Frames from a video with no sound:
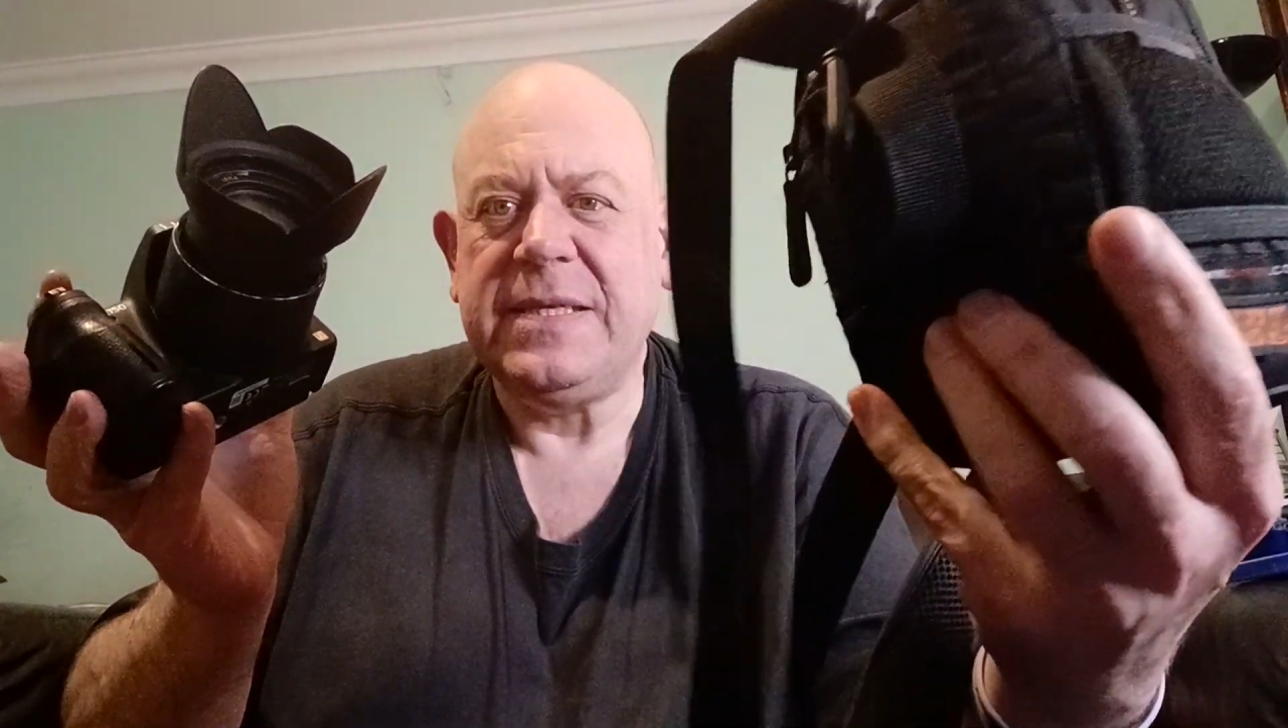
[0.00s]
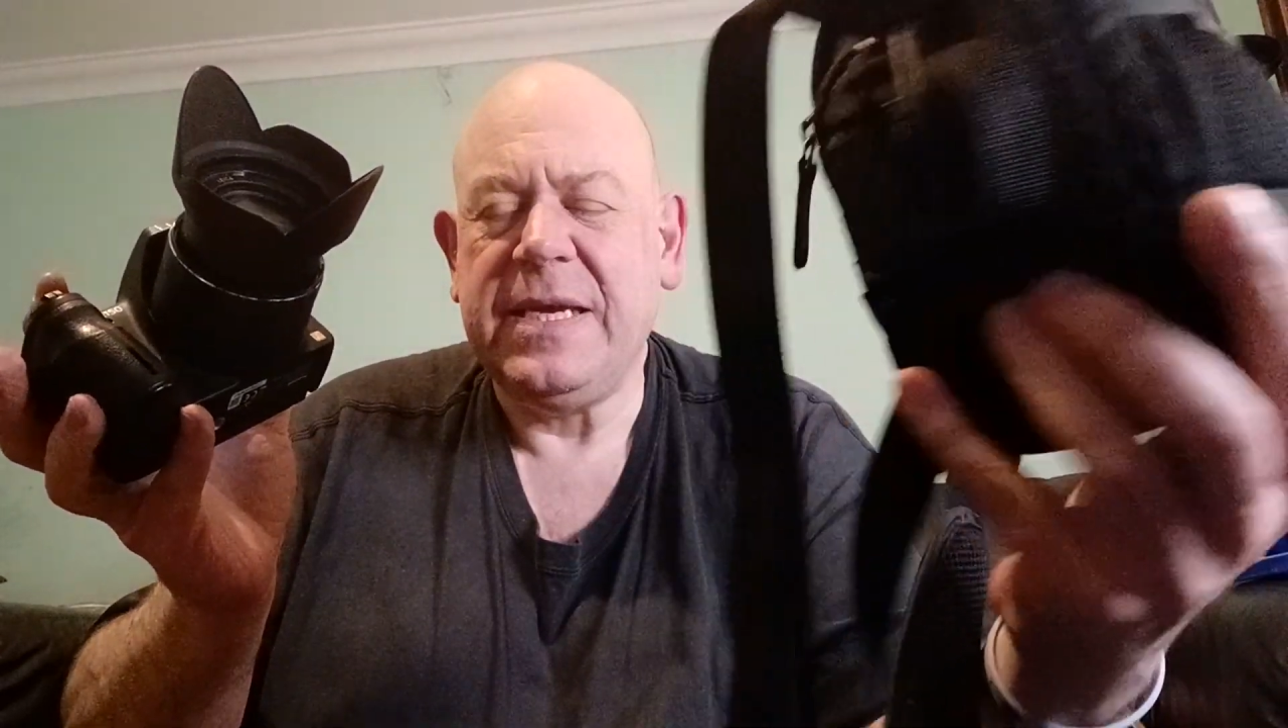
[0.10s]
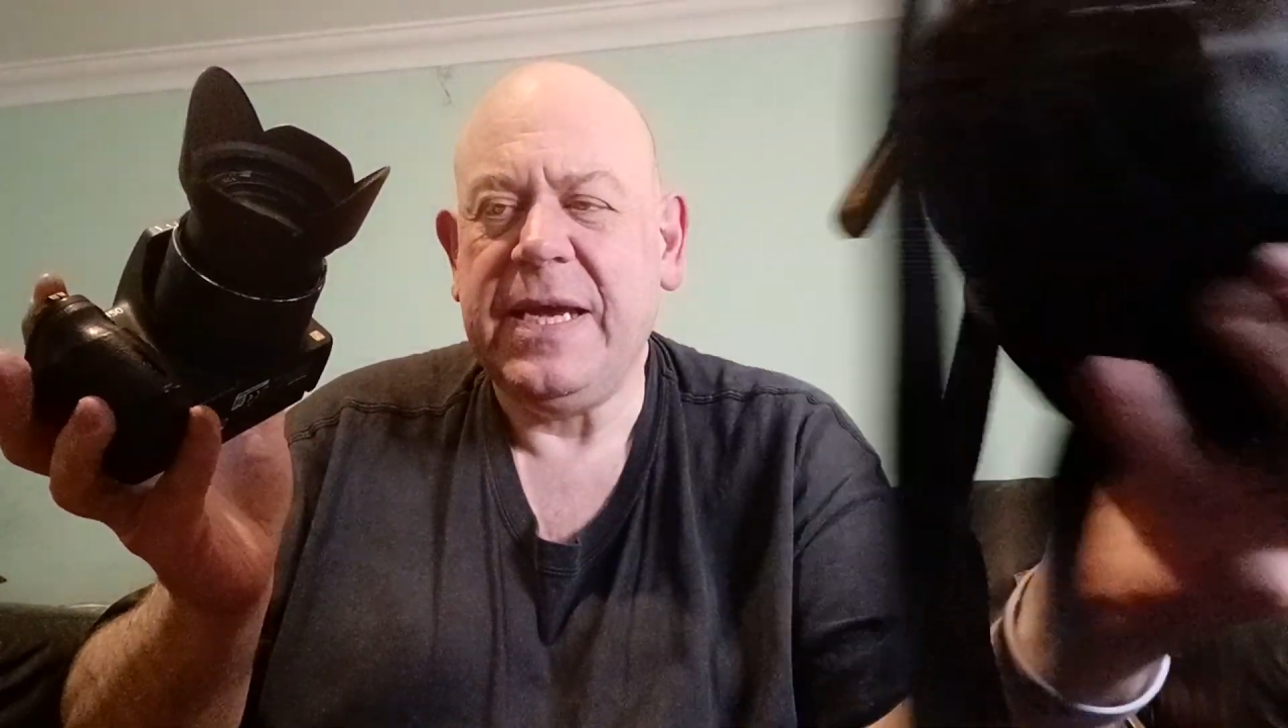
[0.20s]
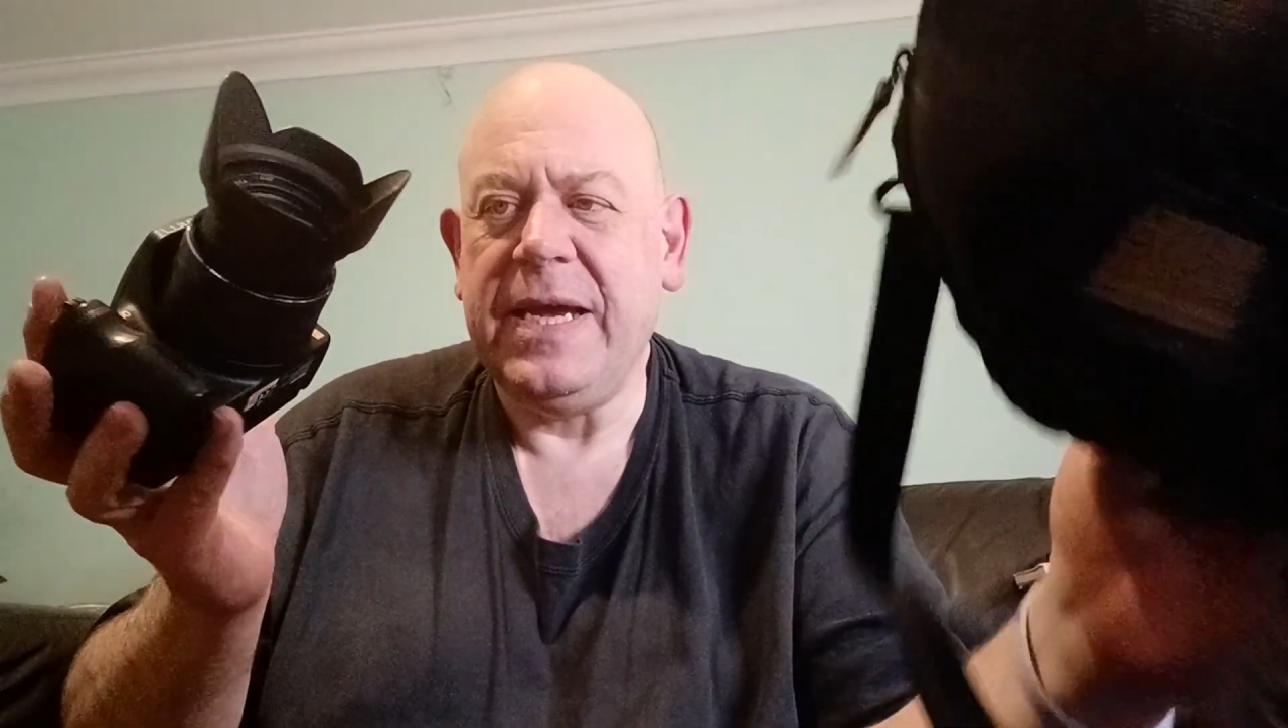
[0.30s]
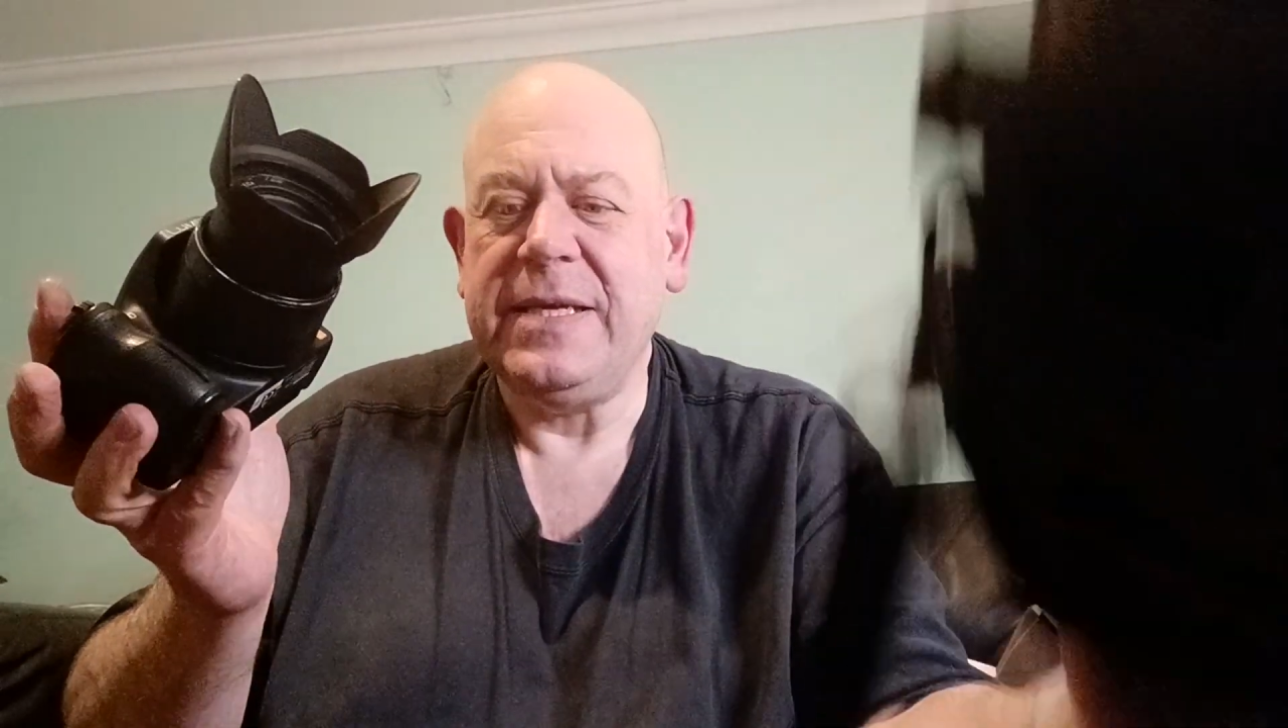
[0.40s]

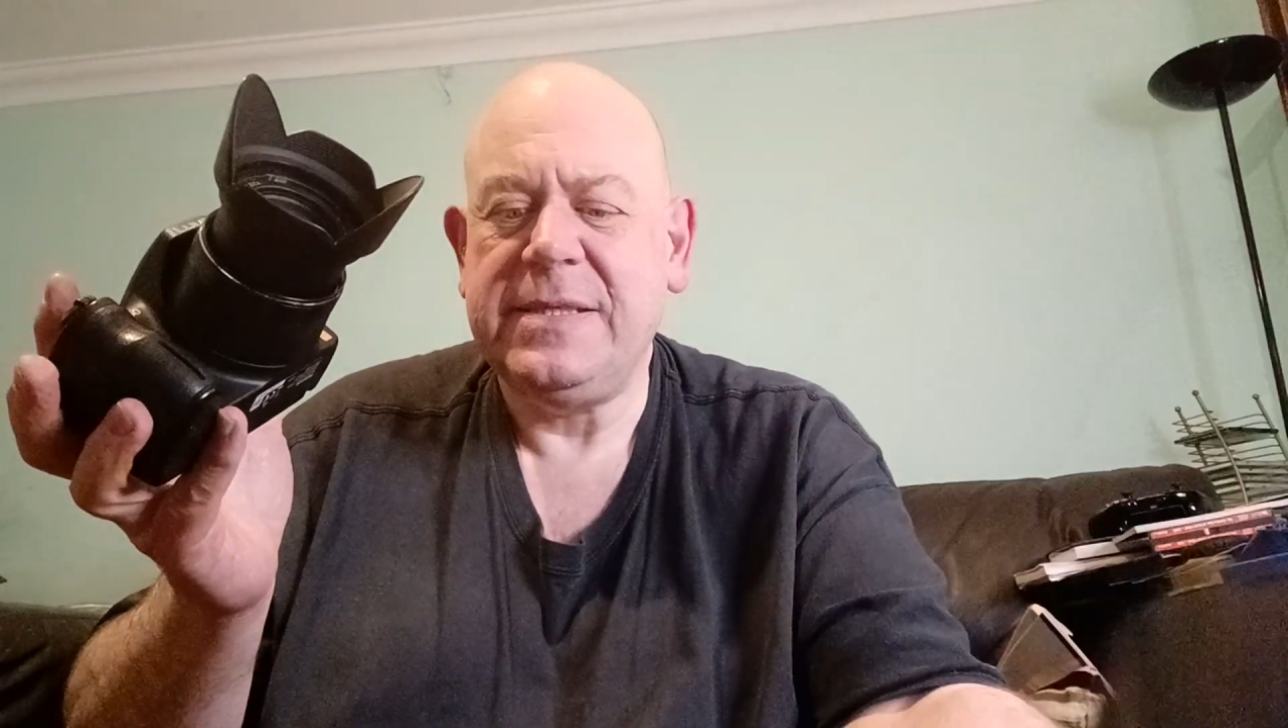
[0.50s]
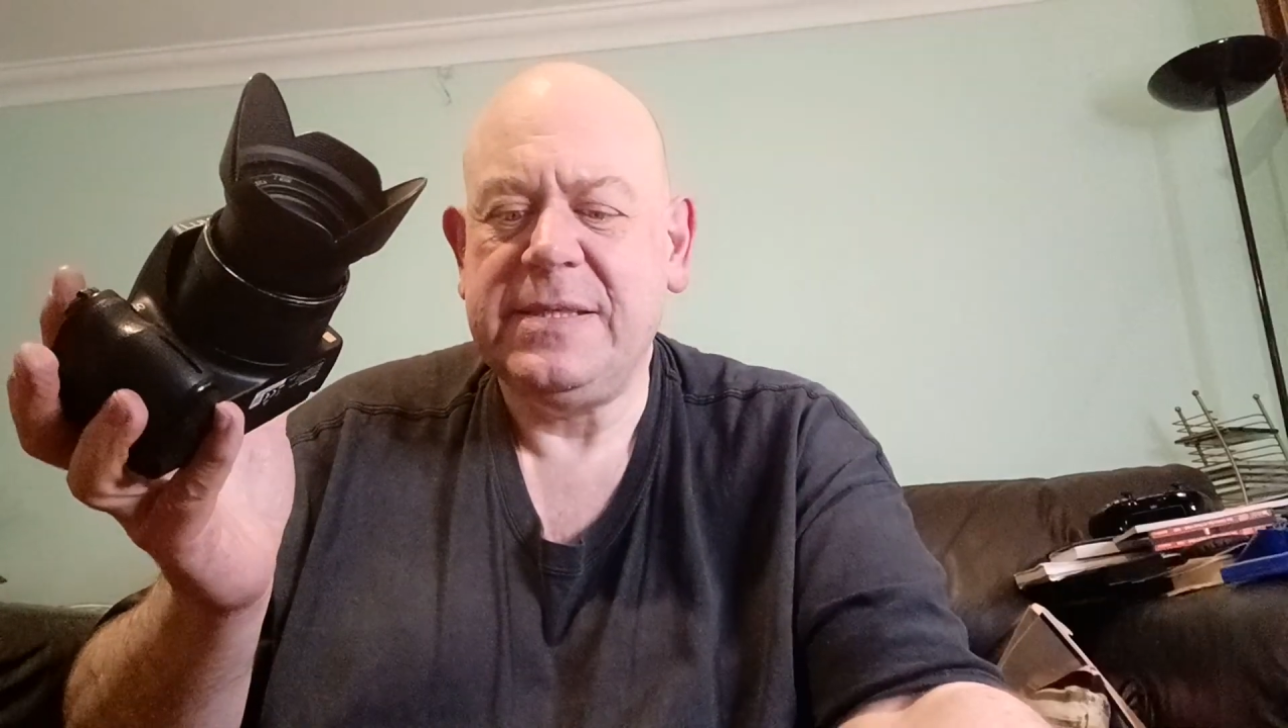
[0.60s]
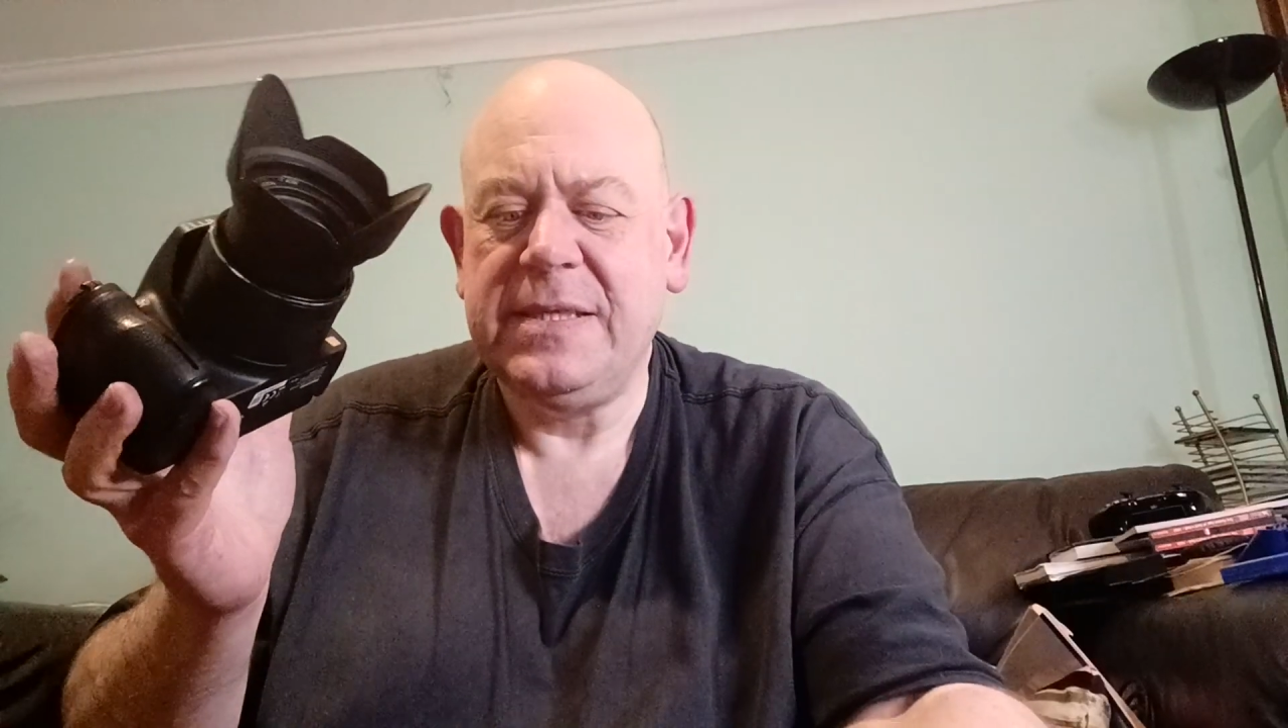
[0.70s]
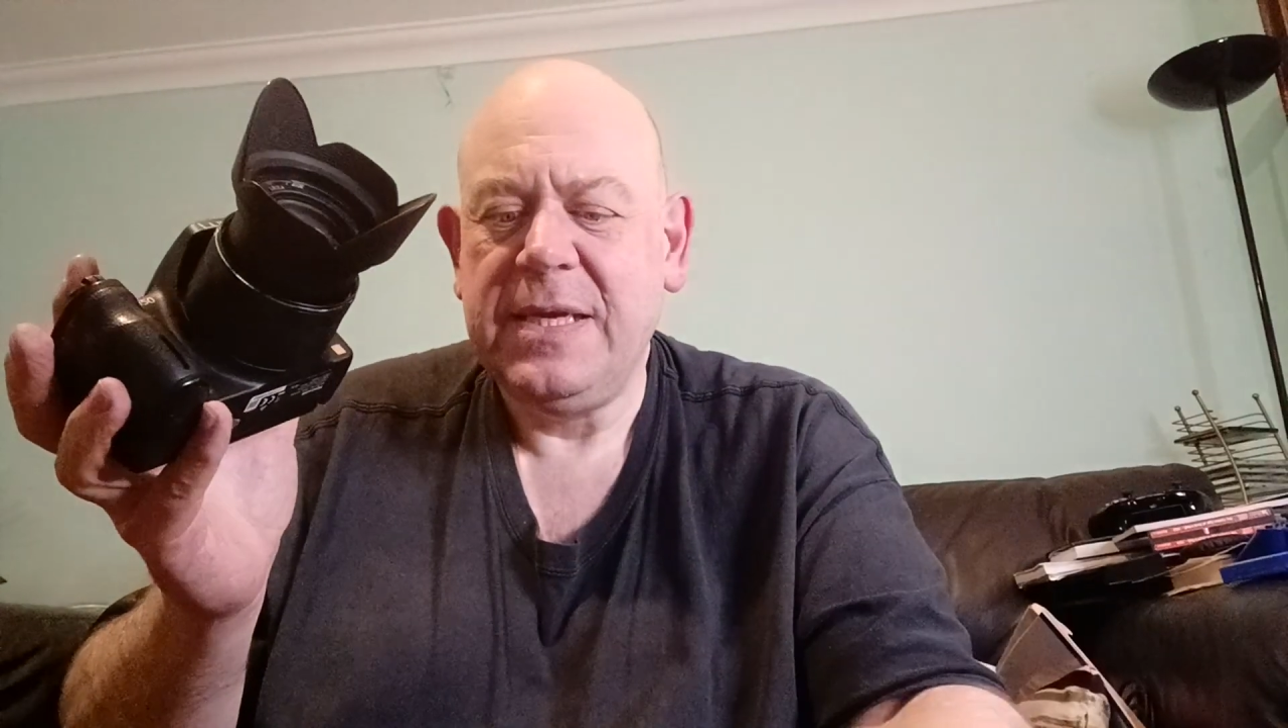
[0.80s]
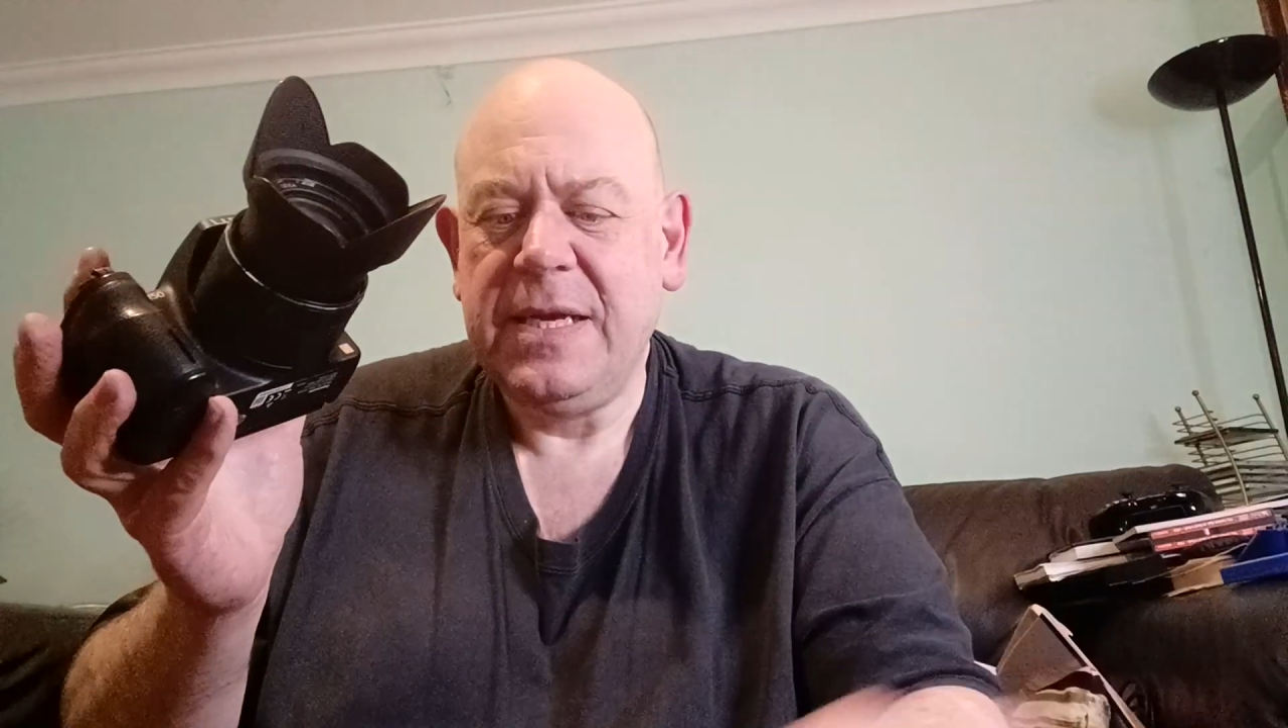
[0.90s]

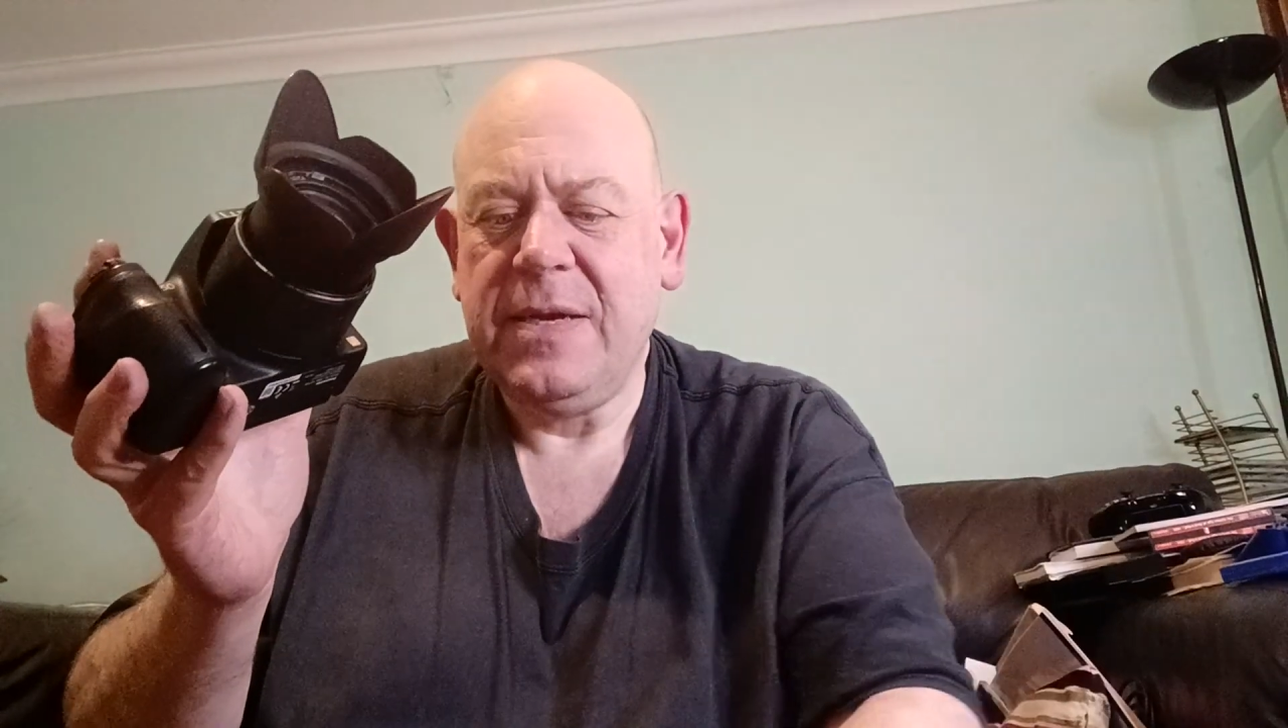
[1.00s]
case